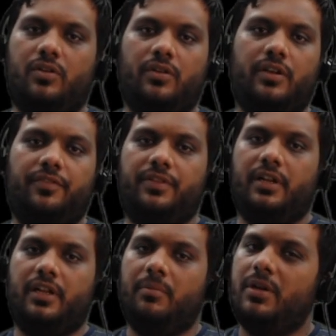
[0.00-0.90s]
if the
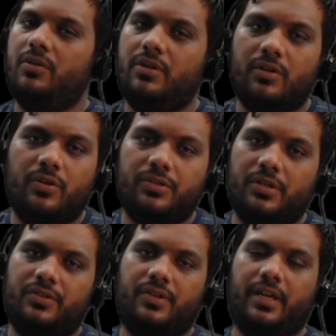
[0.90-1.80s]
labor union goes
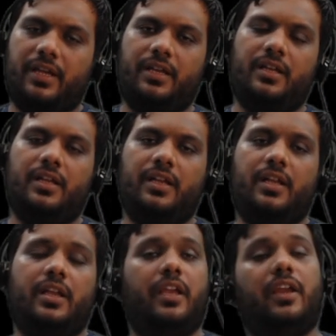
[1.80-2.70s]
on strike,
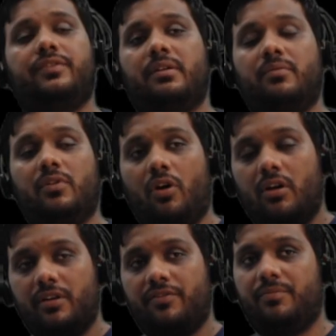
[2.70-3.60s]
if the
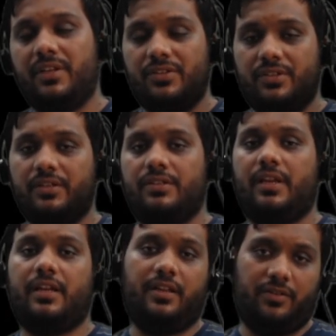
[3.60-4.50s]
if ministers
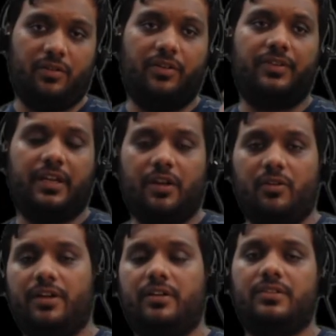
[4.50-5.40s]
and if the
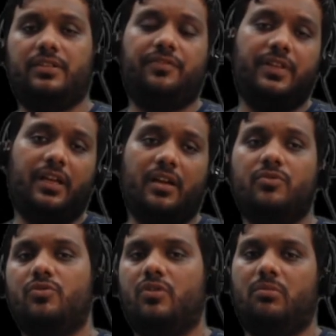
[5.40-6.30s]
regulators, if they come
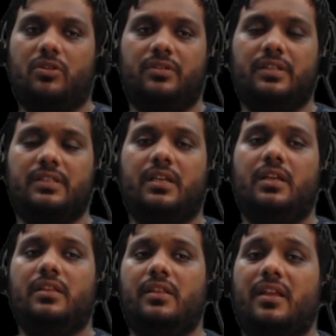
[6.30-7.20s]
to know about this,
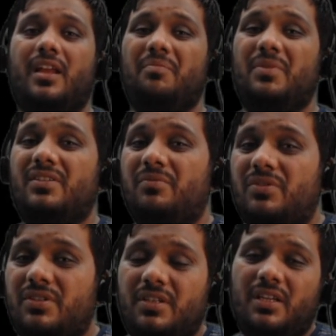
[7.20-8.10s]
there can be some
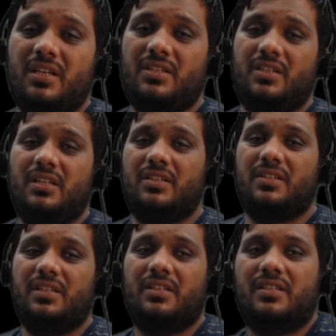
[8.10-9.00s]

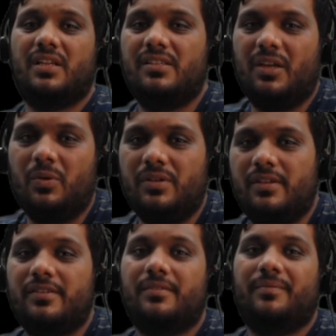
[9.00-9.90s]
serious
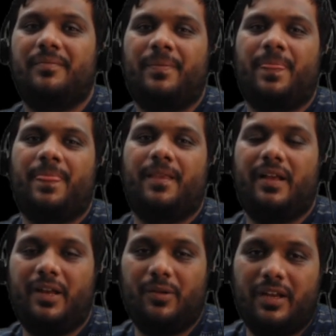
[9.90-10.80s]
consequences.
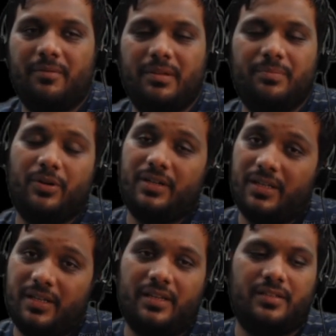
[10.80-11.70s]
Are you getting my point?
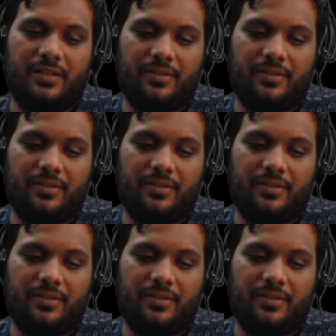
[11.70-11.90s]
Yes, sir.